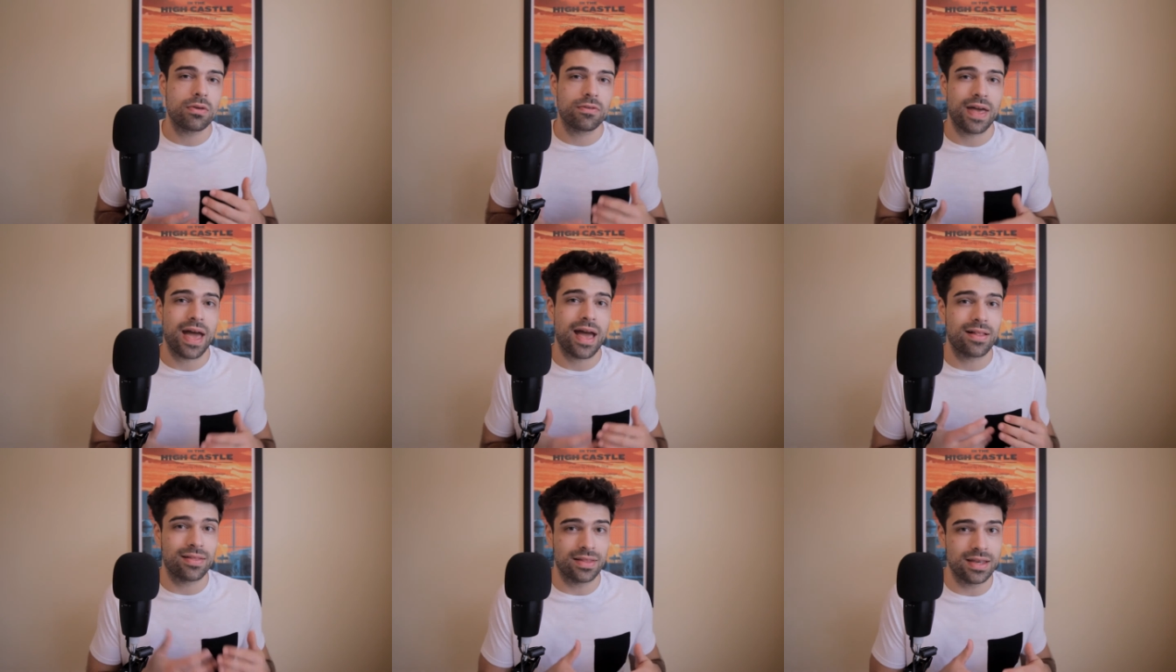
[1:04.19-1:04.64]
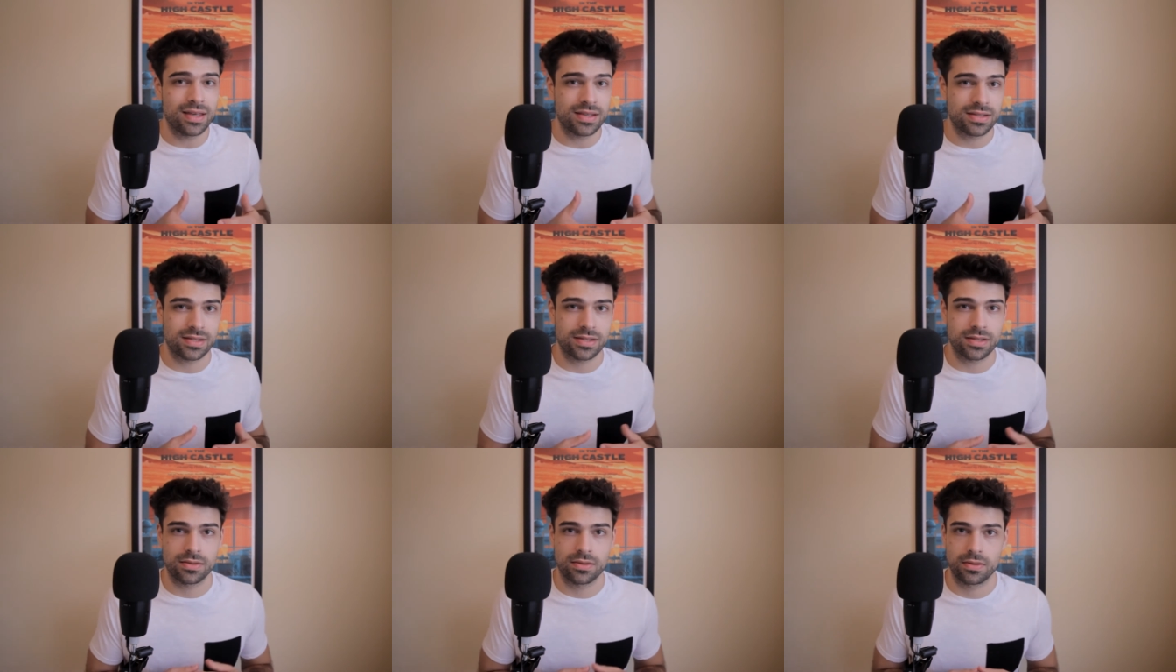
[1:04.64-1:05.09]
of that
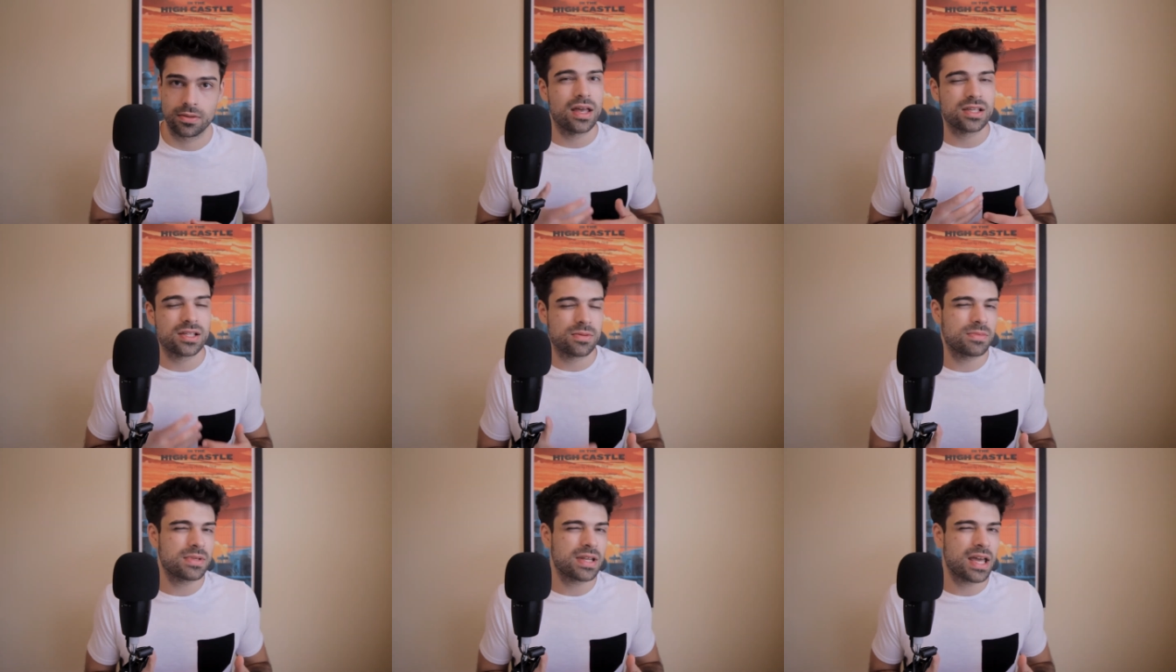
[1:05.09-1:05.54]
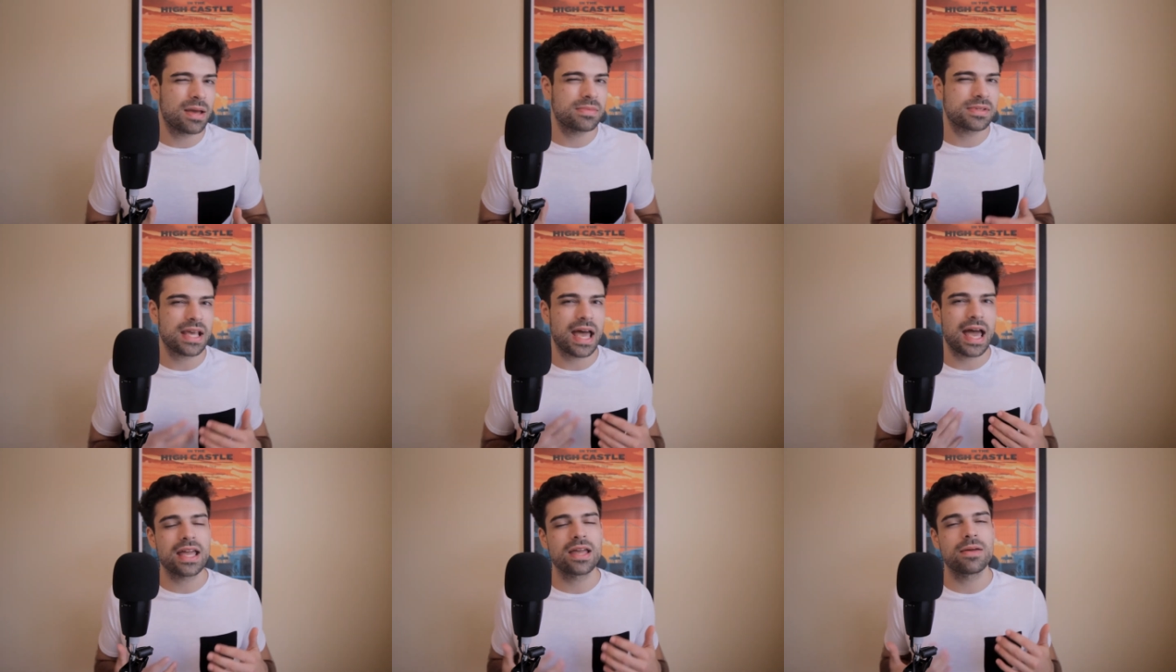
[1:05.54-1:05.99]
list. Sometimes
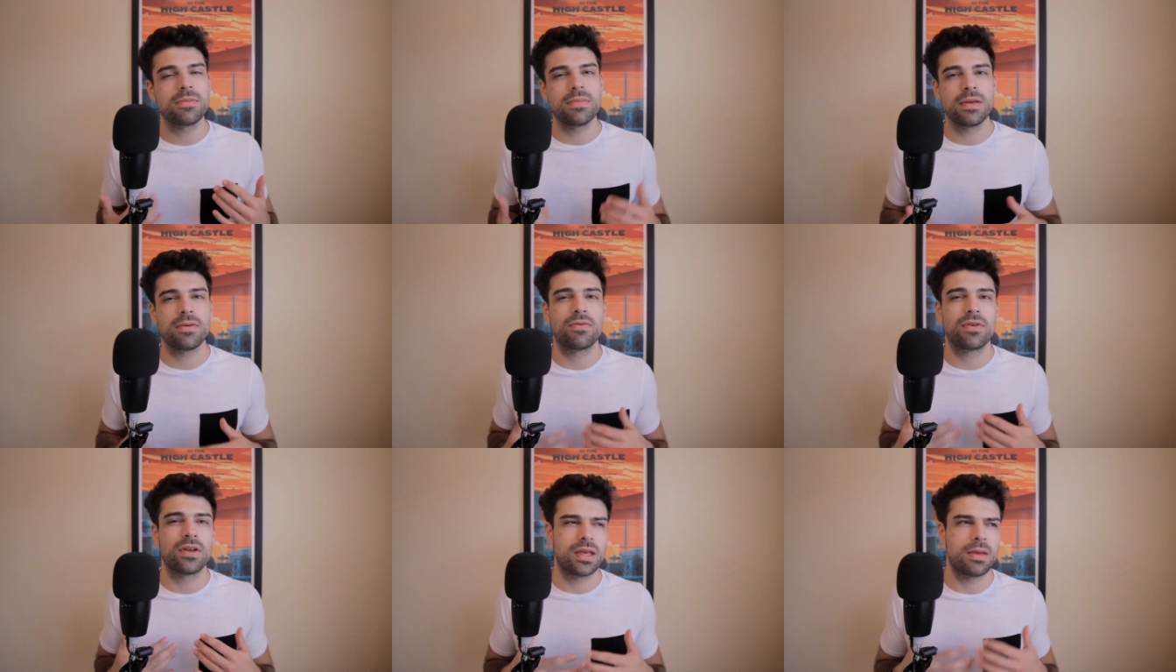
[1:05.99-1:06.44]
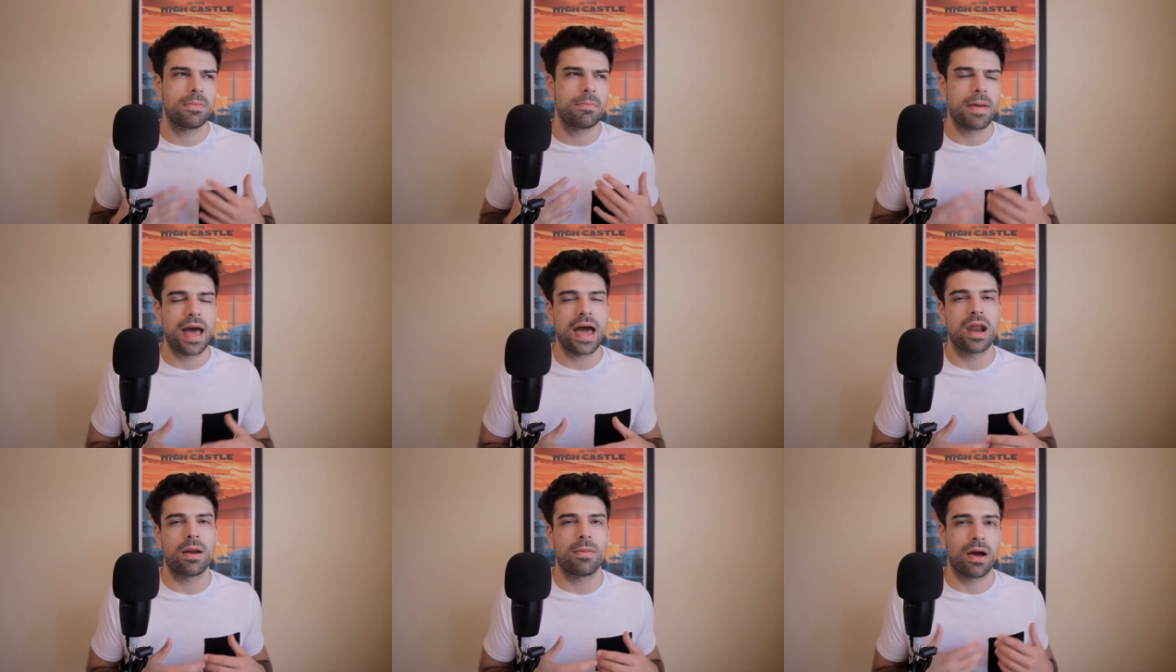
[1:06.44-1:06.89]
I can be really
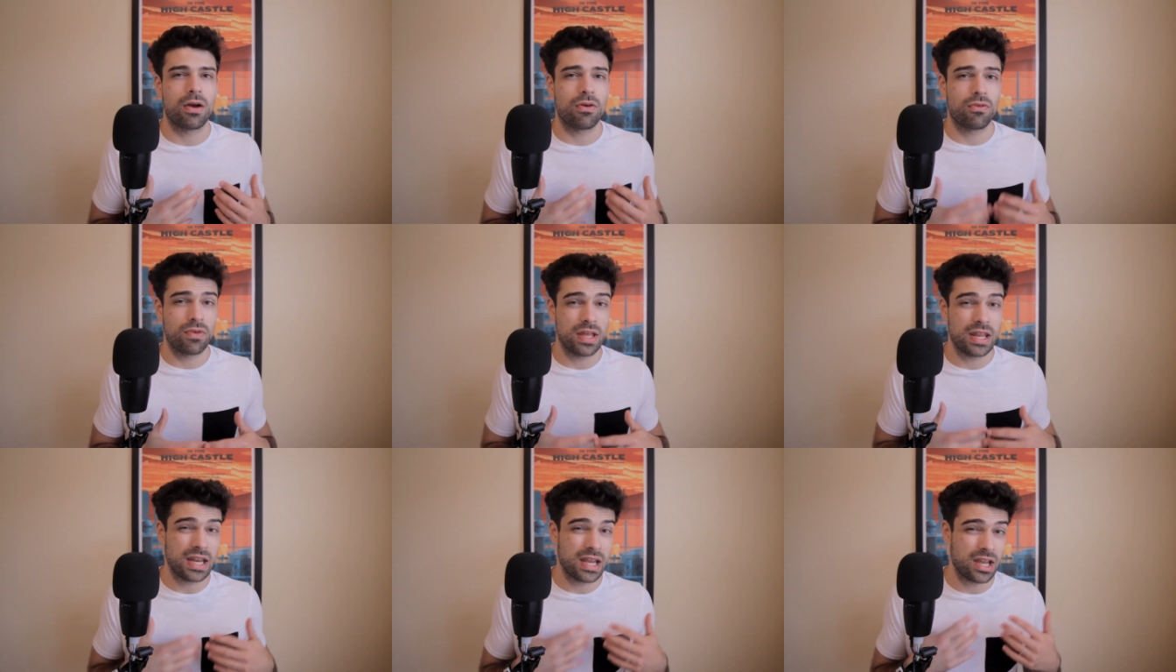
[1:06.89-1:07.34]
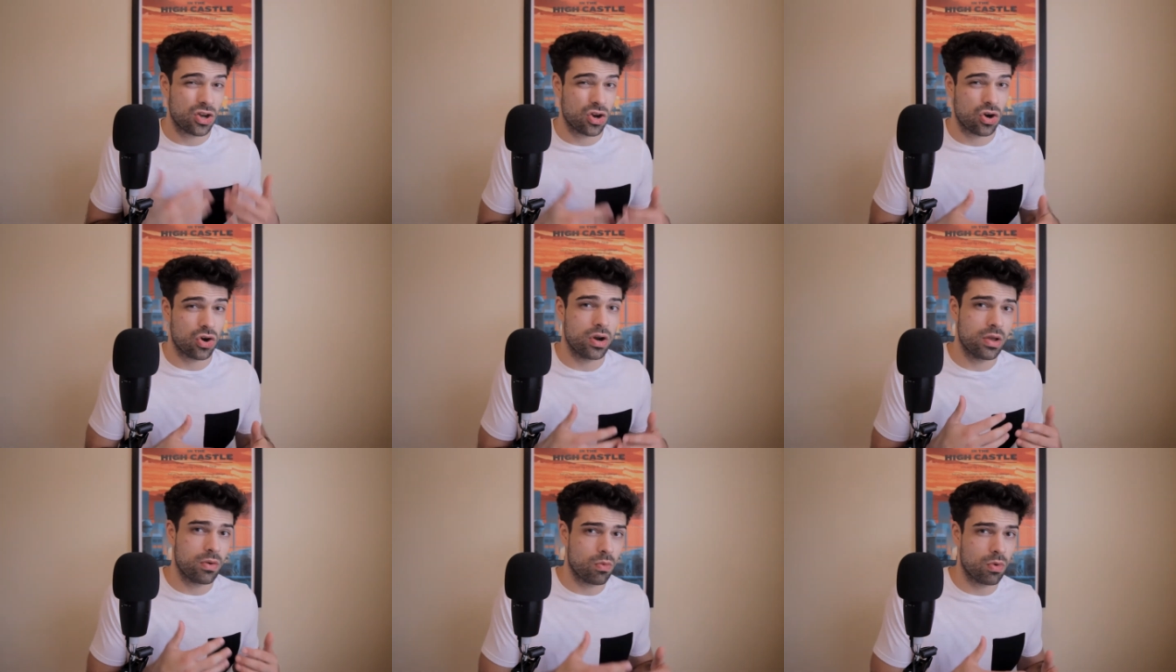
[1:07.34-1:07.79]
bad about reading
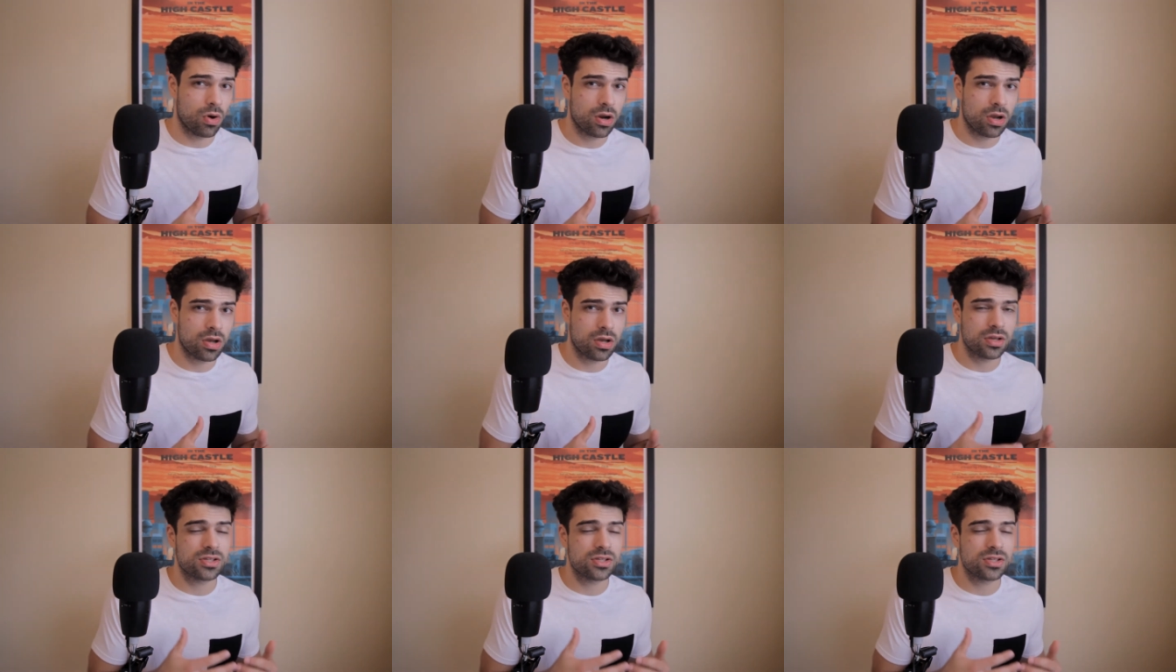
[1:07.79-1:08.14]
current work,